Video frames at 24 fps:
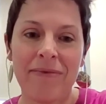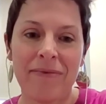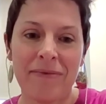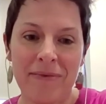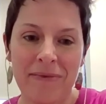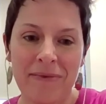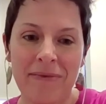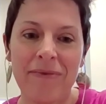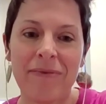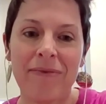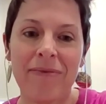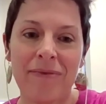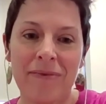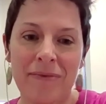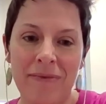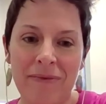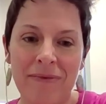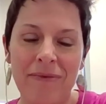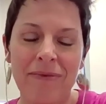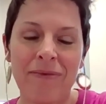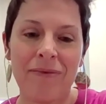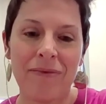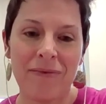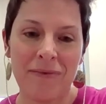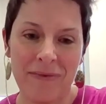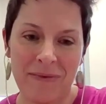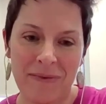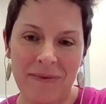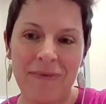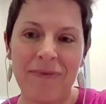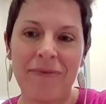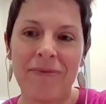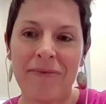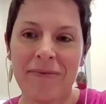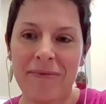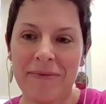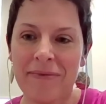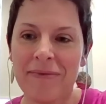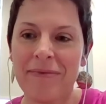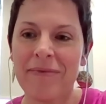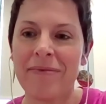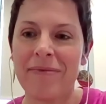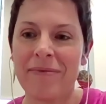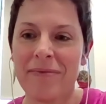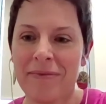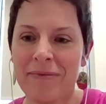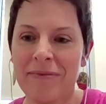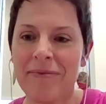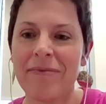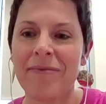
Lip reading: sort of driver of economic growth.